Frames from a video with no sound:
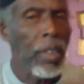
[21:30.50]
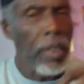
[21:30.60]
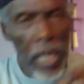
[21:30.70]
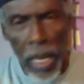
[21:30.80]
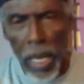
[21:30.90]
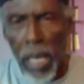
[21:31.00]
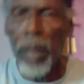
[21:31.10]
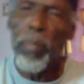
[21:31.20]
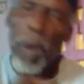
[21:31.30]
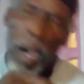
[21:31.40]

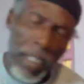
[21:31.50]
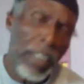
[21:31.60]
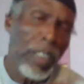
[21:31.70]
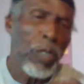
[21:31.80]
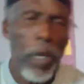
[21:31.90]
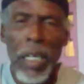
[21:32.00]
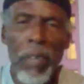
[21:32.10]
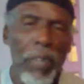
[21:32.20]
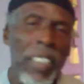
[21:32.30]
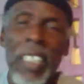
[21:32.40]
year, months,
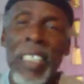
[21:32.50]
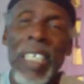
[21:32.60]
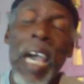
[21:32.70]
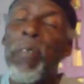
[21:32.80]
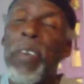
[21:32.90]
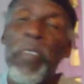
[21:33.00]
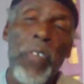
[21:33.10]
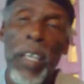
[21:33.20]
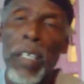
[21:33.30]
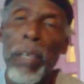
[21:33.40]
whatever it is,
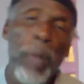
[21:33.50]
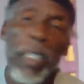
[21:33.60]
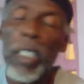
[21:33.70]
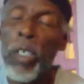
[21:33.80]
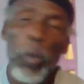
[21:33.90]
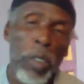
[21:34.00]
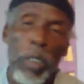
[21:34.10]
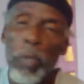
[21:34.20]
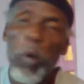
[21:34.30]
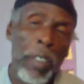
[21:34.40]
everything, the
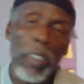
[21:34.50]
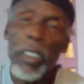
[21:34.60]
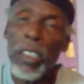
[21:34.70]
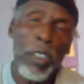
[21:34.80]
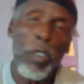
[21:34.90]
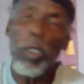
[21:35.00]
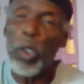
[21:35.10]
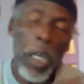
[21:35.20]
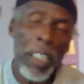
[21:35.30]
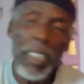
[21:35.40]
molecules, the protons, the
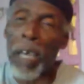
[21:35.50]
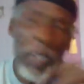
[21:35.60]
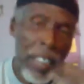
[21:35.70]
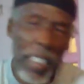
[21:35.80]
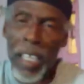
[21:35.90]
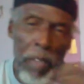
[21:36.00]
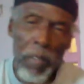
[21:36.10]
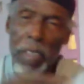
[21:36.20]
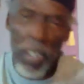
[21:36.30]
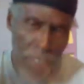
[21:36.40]
neutrons,
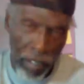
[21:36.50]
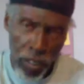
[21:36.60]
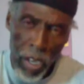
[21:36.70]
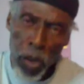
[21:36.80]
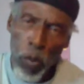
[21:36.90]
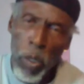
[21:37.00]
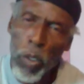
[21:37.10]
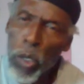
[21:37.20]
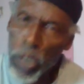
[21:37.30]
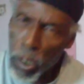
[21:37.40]
everything.
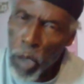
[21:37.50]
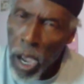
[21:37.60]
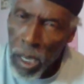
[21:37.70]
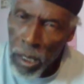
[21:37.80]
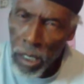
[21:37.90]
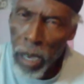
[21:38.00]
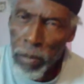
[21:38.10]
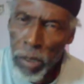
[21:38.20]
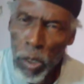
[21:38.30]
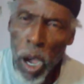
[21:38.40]
What goes around, what
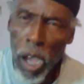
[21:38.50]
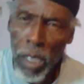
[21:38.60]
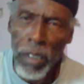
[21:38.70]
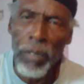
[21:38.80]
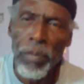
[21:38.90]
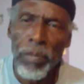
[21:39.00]
comes around.